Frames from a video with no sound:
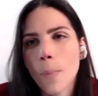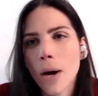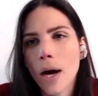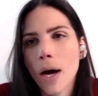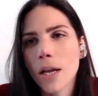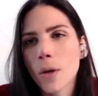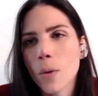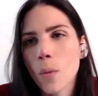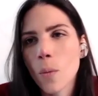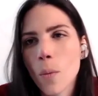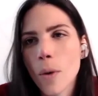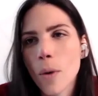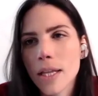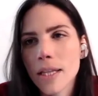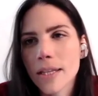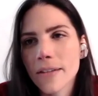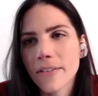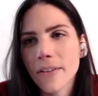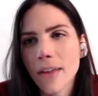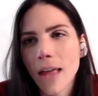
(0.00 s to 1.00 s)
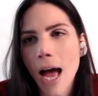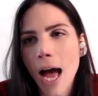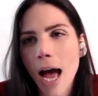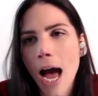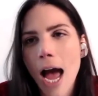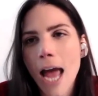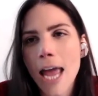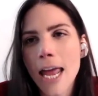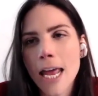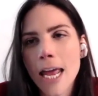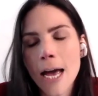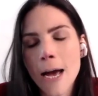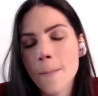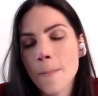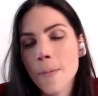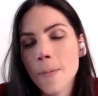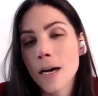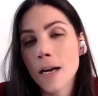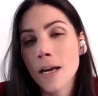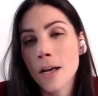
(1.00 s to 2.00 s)
But I
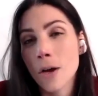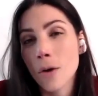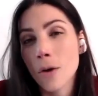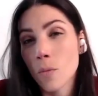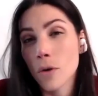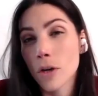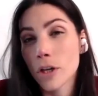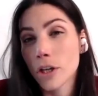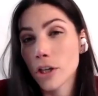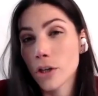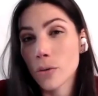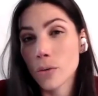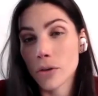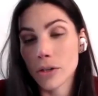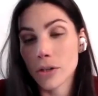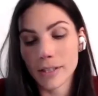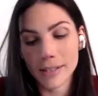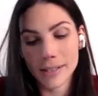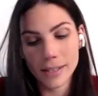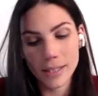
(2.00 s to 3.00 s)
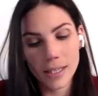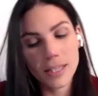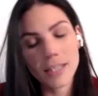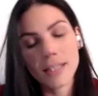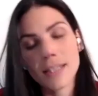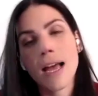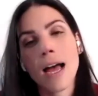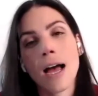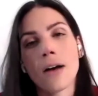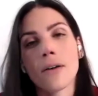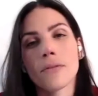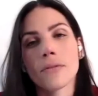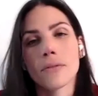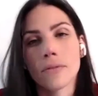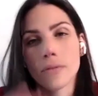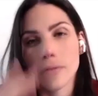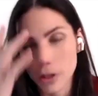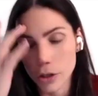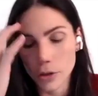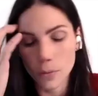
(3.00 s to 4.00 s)
am when you are sitting down
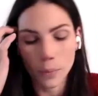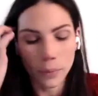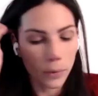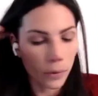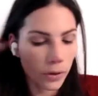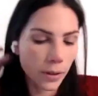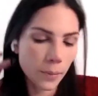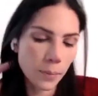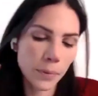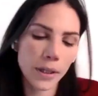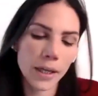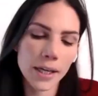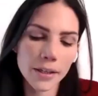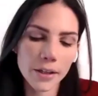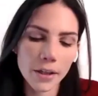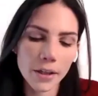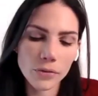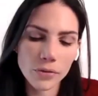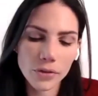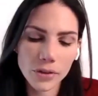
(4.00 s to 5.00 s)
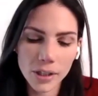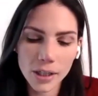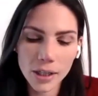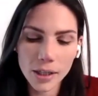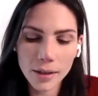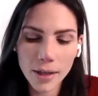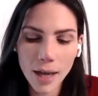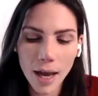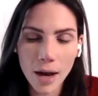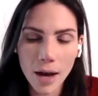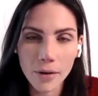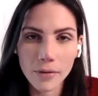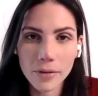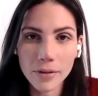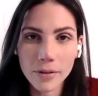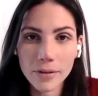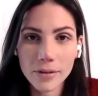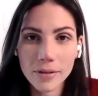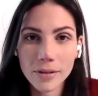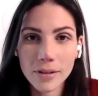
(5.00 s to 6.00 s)
and you put the plate and you're sitting
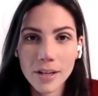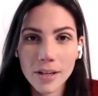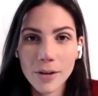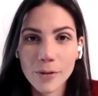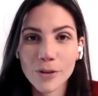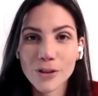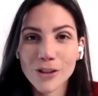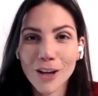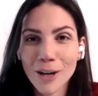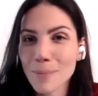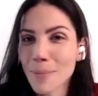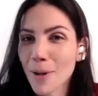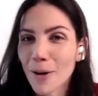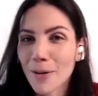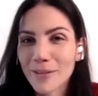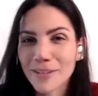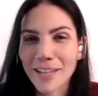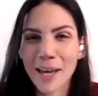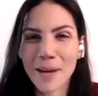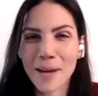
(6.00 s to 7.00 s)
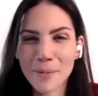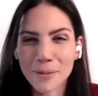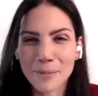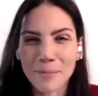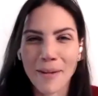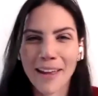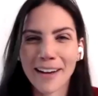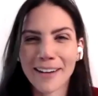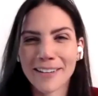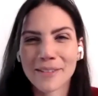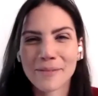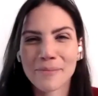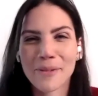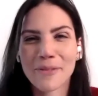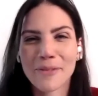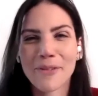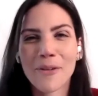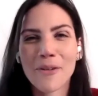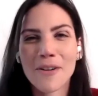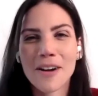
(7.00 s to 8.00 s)
down, we talk about table manners
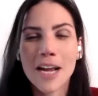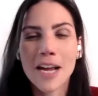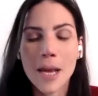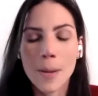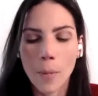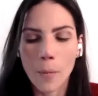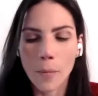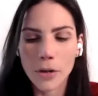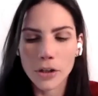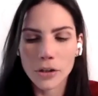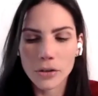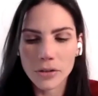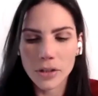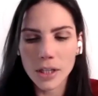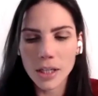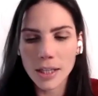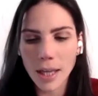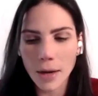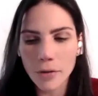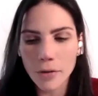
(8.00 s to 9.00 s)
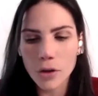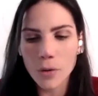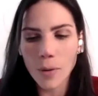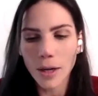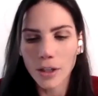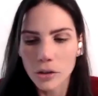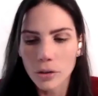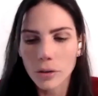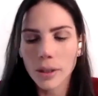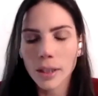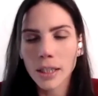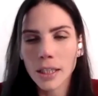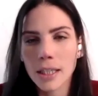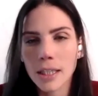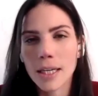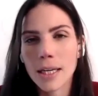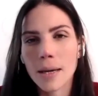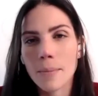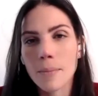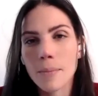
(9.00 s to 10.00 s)
before. When you're sitting down, you actually
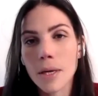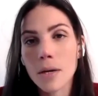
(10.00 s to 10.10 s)
eating a